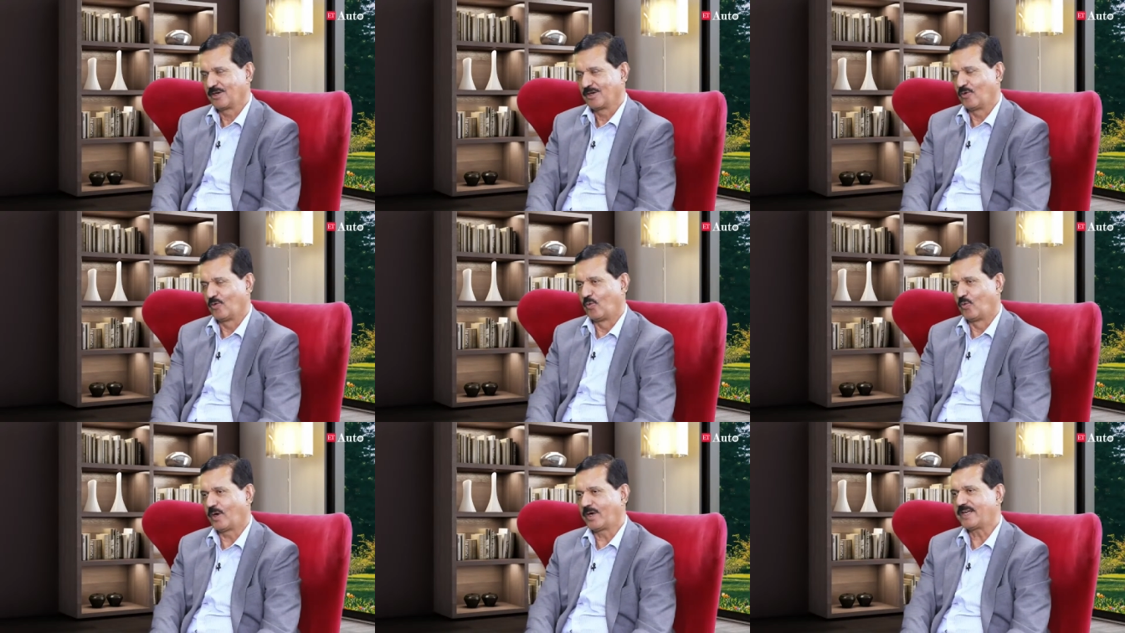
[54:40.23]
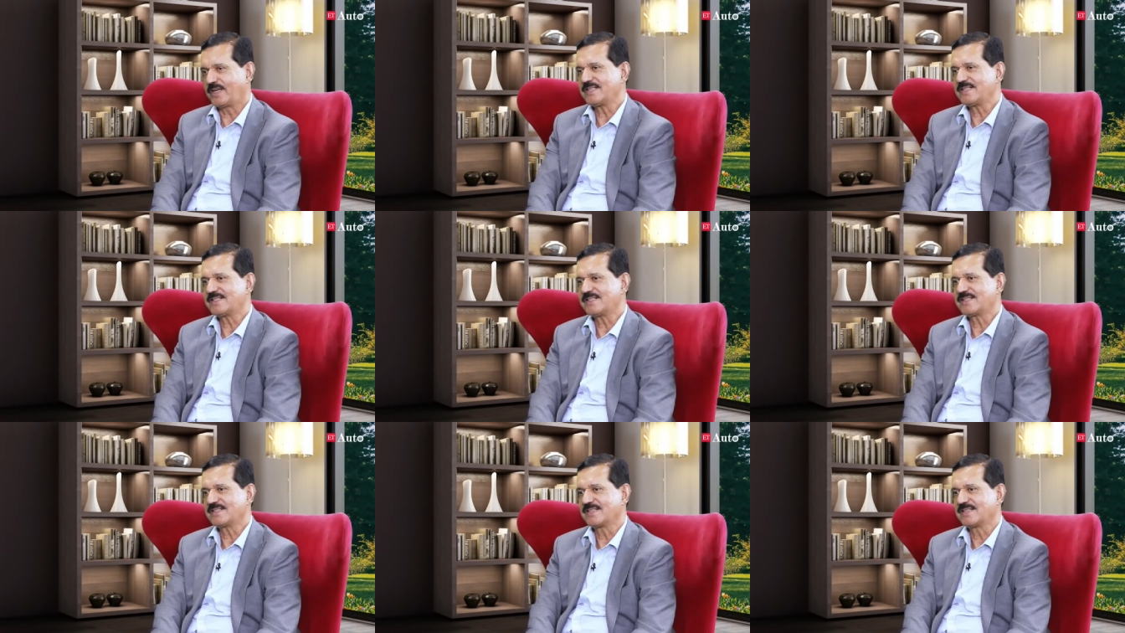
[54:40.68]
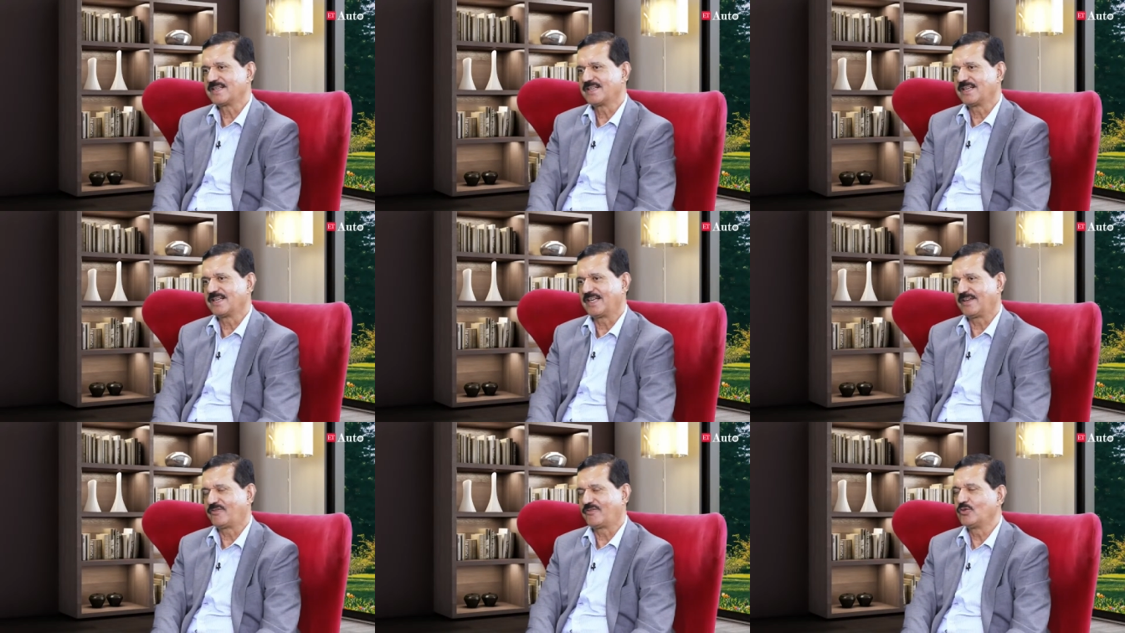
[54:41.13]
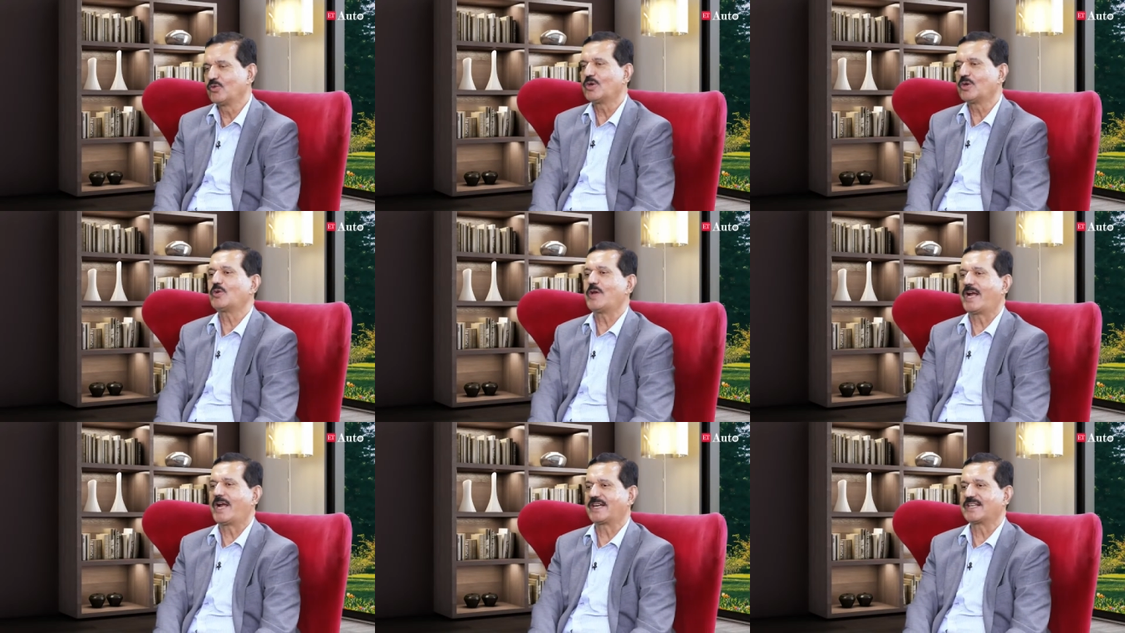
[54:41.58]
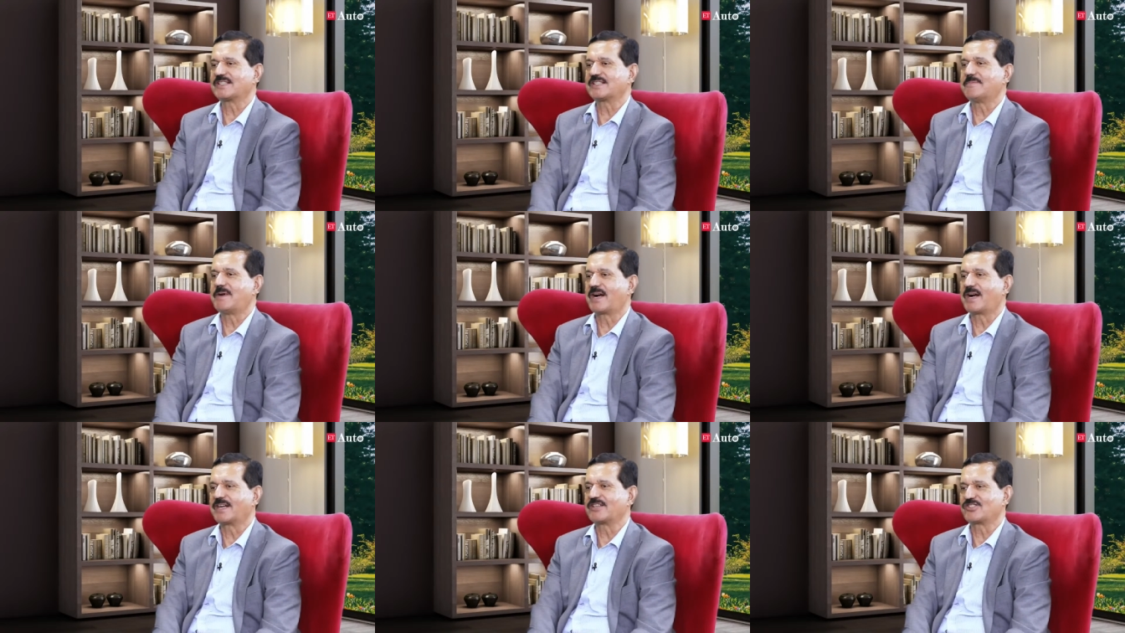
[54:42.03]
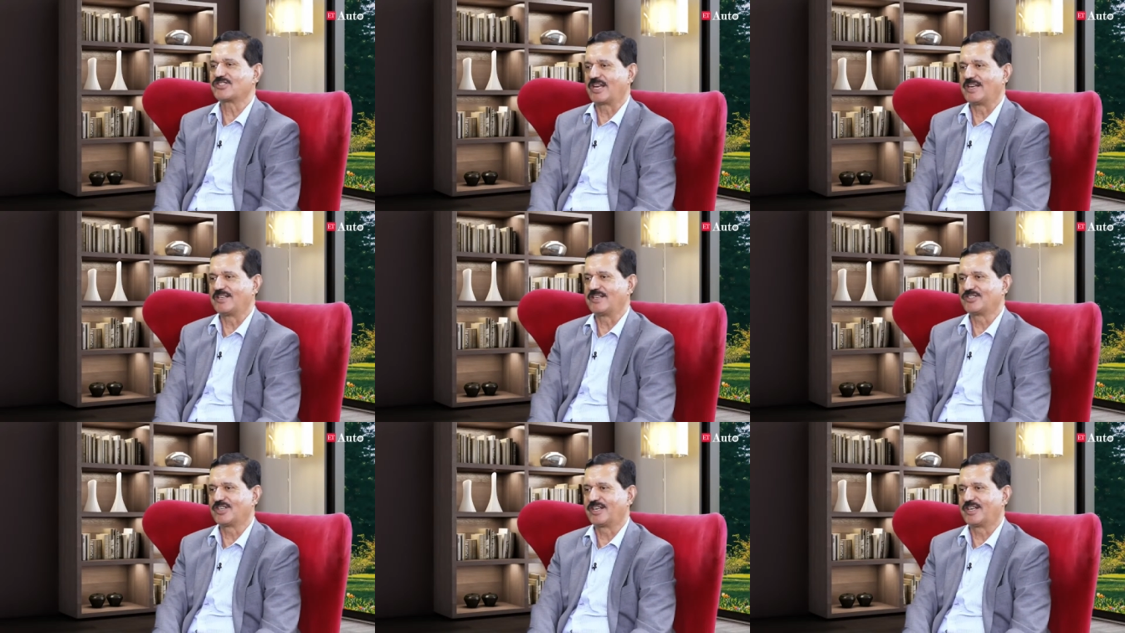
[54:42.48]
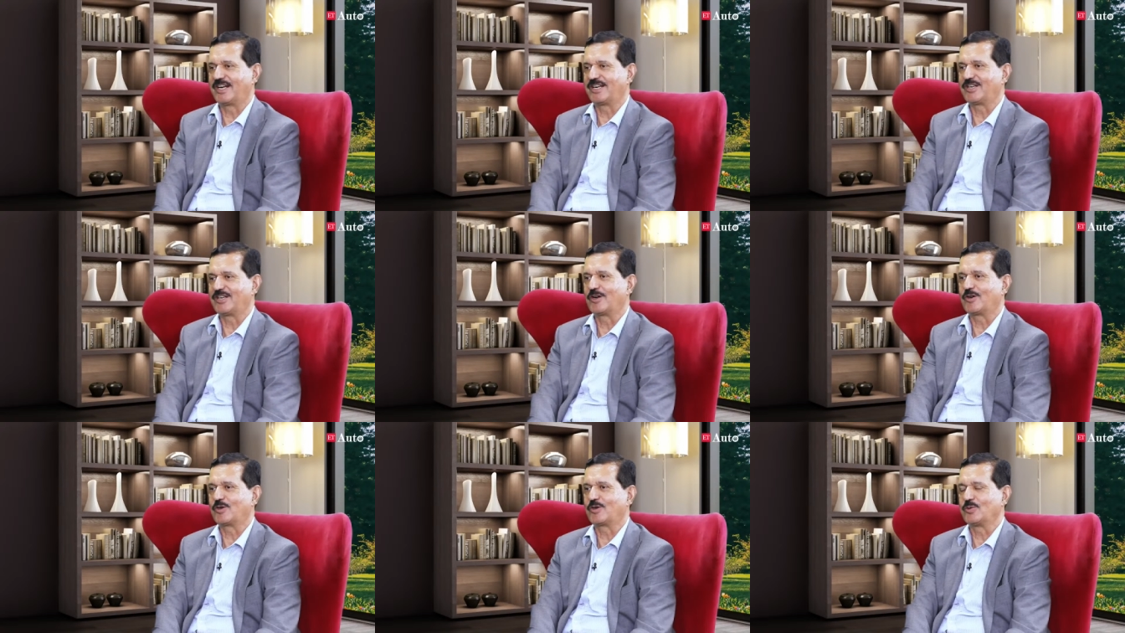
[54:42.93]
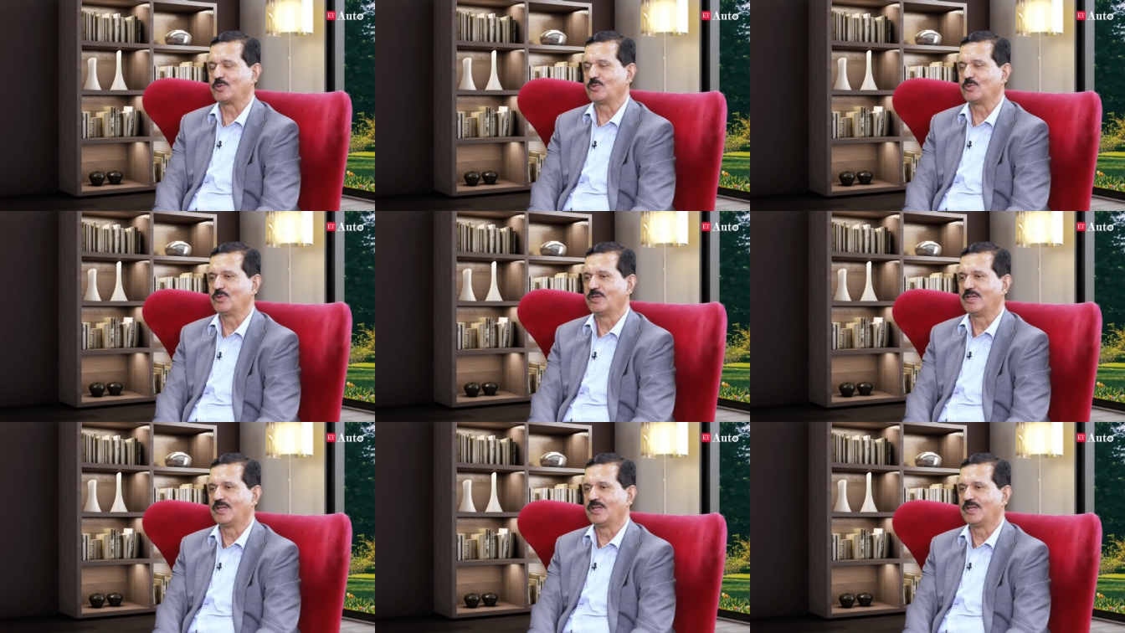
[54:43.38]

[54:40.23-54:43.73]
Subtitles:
What is, if you were to act as a market challenger and you had to